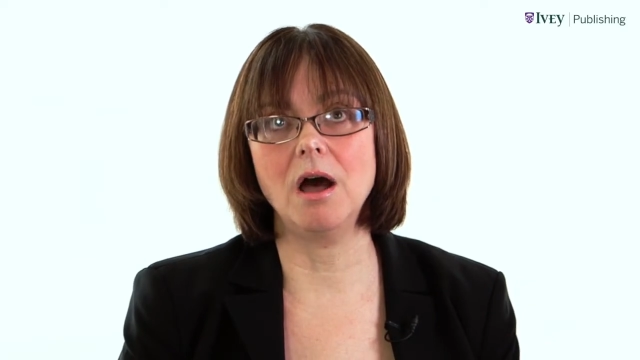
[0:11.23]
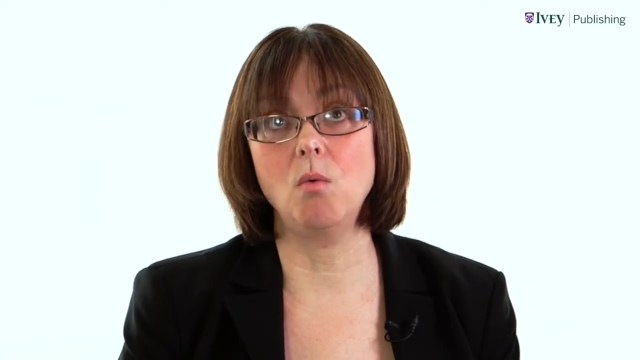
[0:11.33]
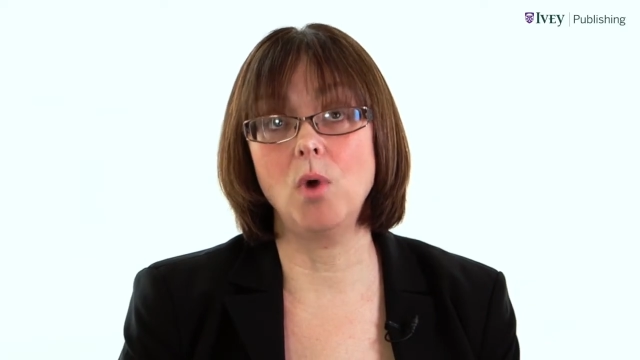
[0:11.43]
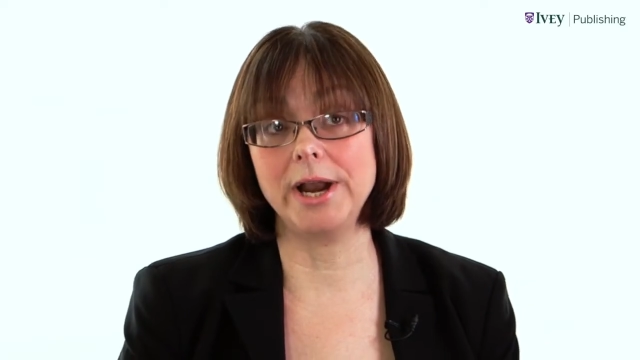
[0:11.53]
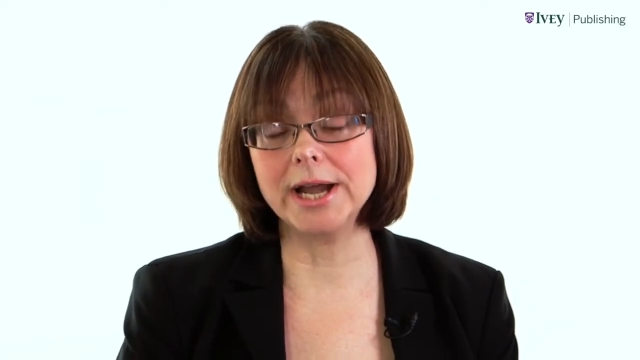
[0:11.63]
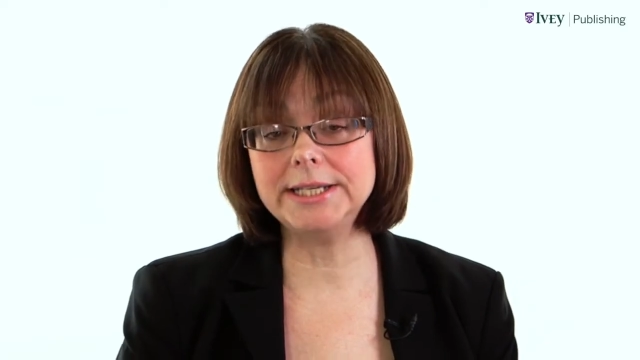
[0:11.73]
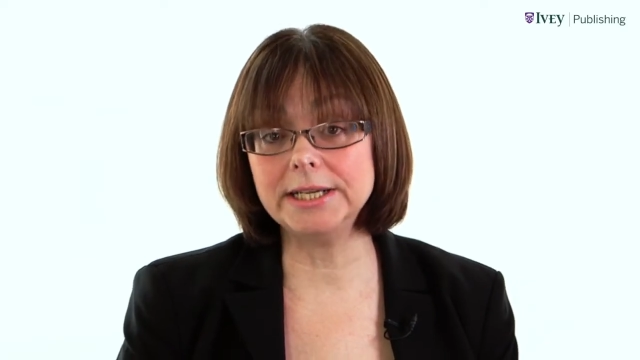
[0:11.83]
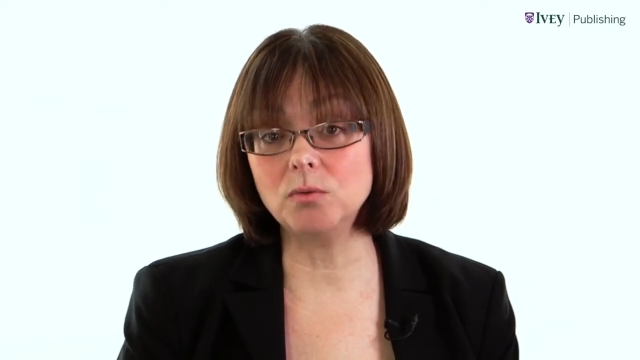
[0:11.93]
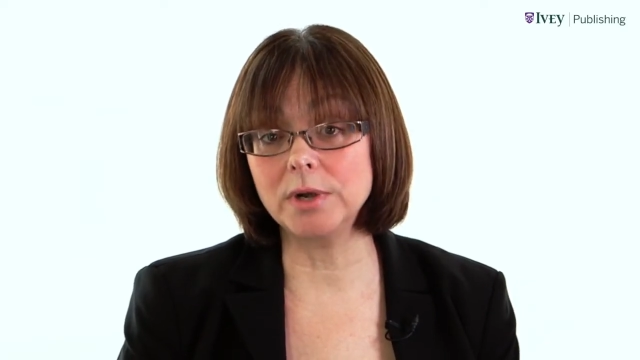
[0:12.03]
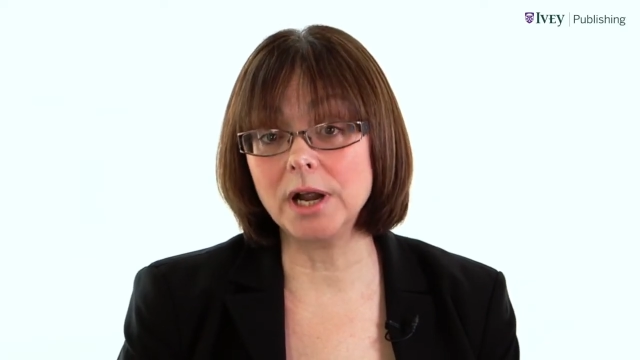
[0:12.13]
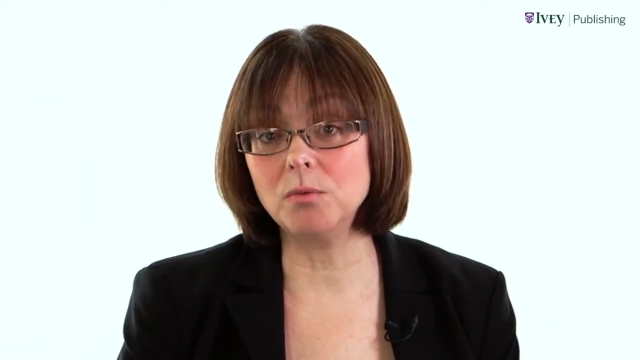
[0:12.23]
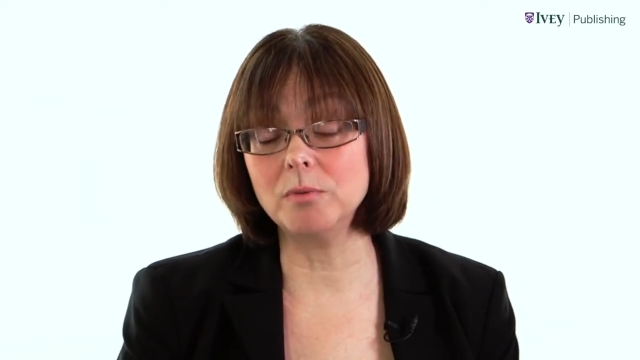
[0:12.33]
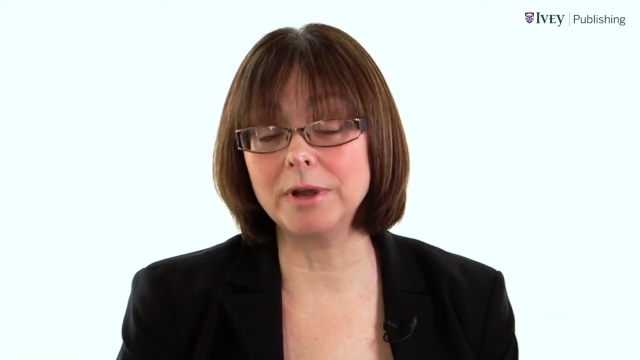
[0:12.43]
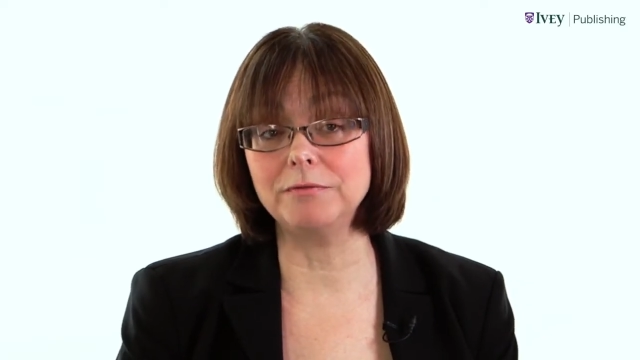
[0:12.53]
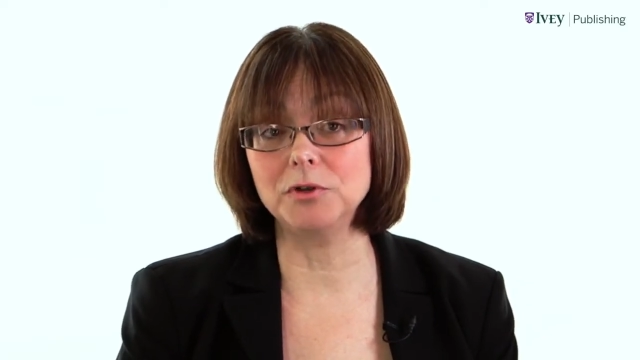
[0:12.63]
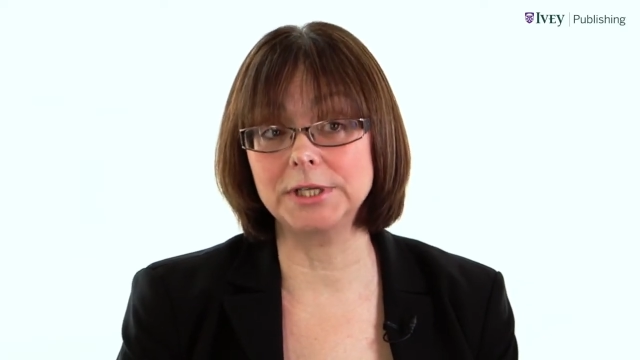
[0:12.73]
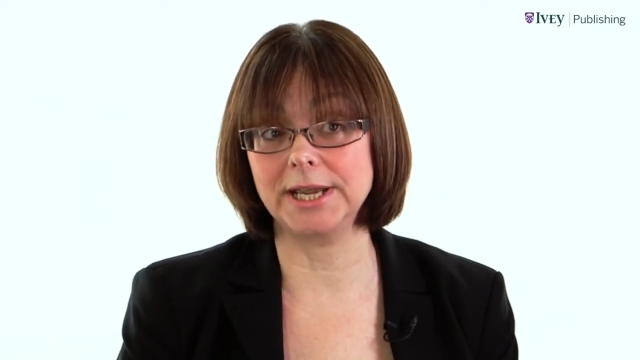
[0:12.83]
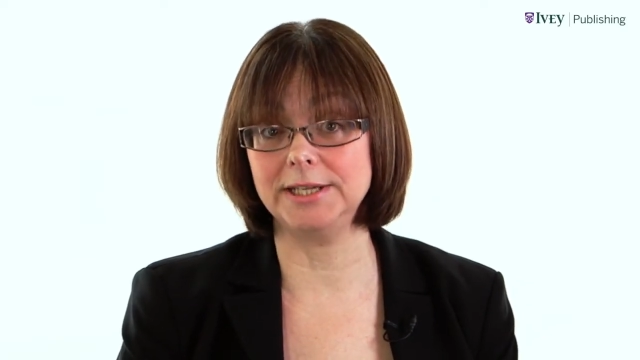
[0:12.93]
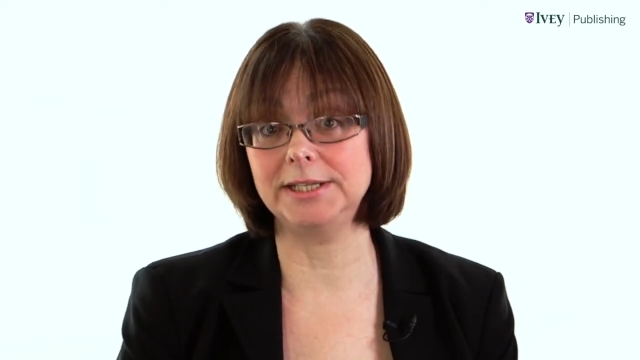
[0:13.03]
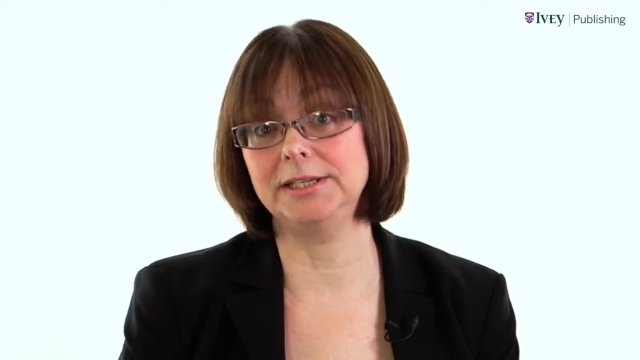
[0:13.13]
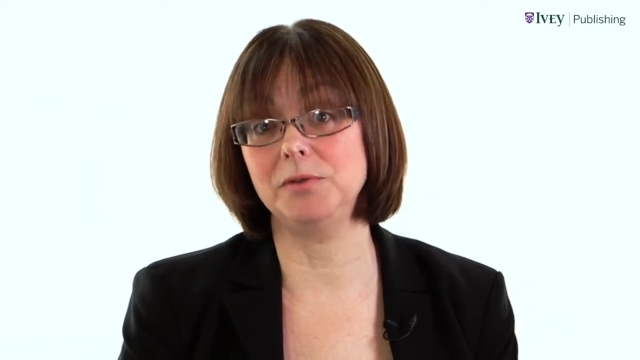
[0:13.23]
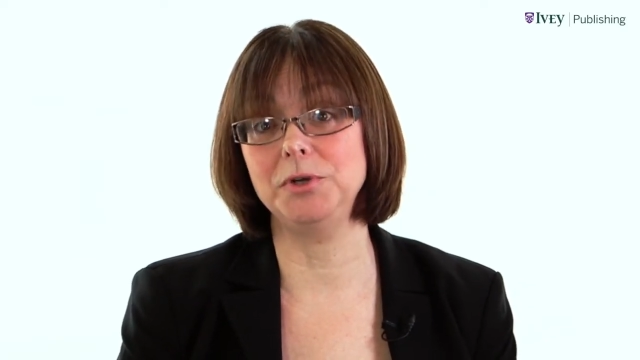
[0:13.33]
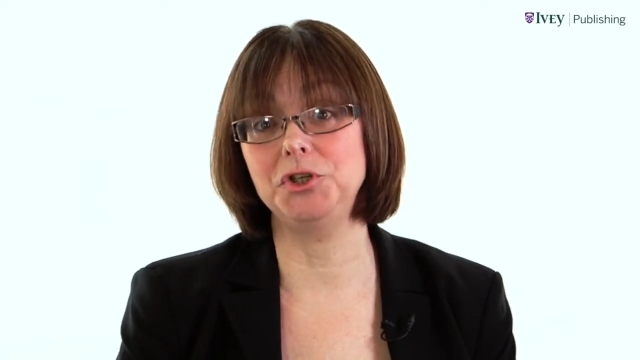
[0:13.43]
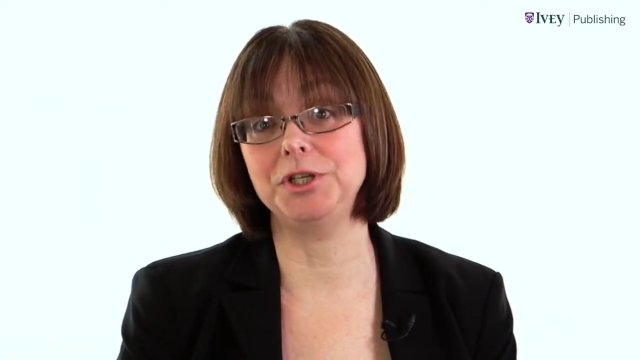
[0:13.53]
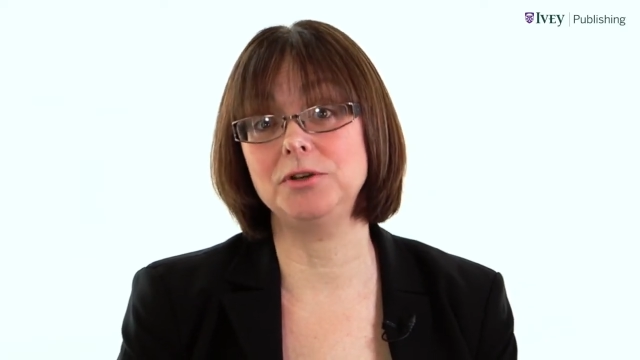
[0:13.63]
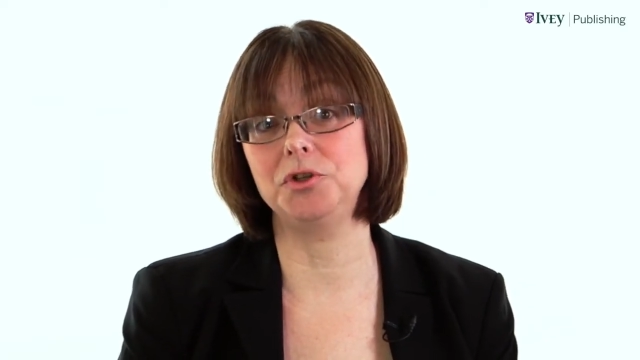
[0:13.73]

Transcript: What I did when I wrote my first case is I reached out